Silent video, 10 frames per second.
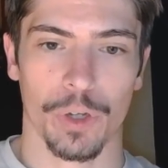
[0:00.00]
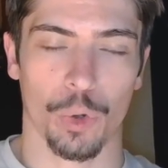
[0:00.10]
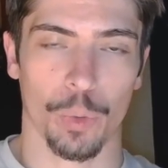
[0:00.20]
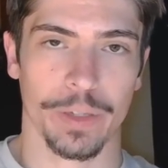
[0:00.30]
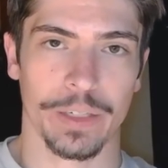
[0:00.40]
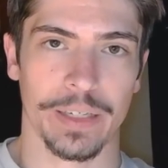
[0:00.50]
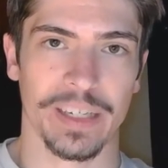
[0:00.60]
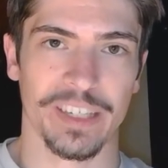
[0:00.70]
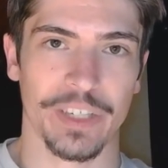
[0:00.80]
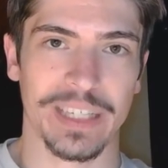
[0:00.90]
or it did
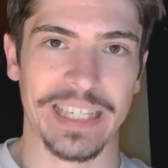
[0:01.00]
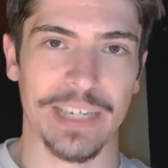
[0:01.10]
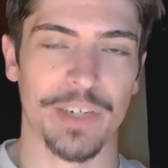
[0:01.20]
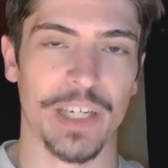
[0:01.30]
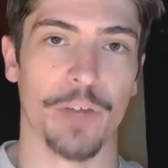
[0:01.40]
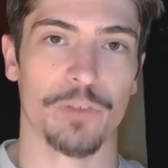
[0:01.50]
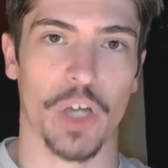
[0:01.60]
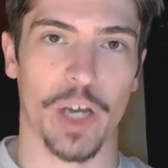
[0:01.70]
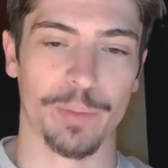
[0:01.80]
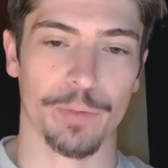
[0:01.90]
and you didn't give it enough
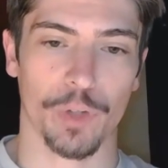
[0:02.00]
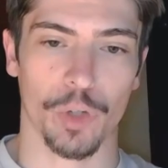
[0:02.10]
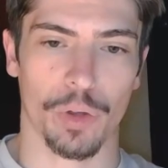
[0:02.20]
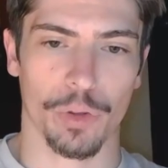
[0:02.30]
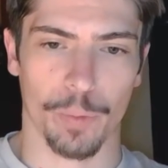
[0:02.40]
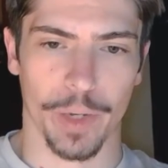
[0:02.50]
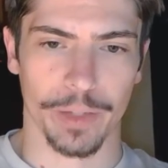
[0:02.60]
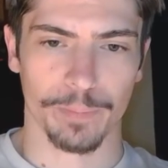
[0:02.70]
time to flow all the way.